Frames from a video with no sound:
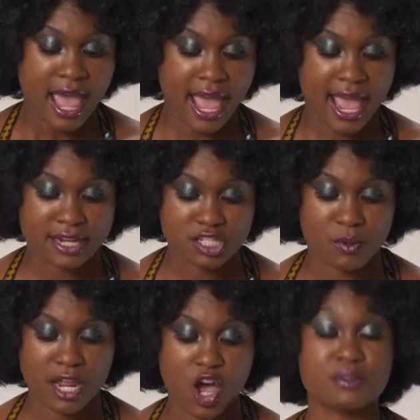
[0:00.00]
And so
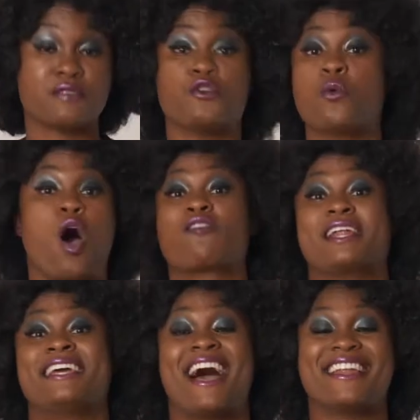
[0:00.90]
it helps if you
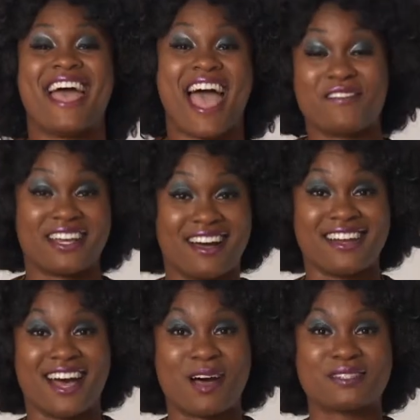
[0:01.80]
already kind of have it
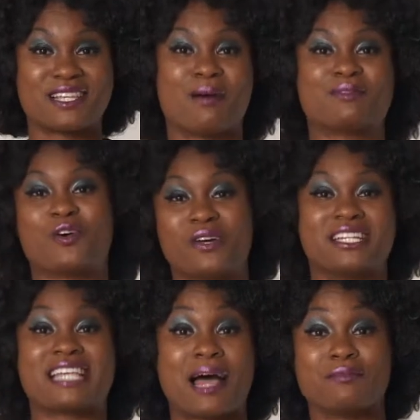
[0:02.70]
cut up some, so when
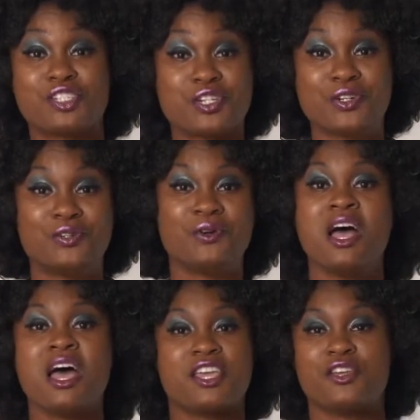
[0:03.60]
it's time to chew,
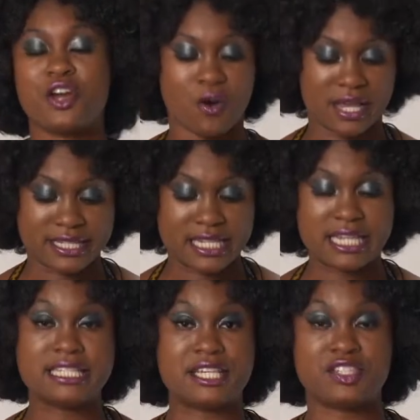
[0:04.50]
it's
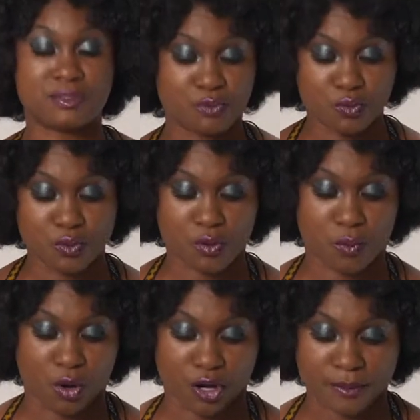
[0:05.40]
easy, smooth
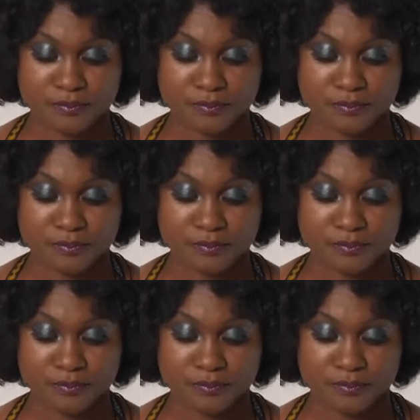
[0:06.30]
work.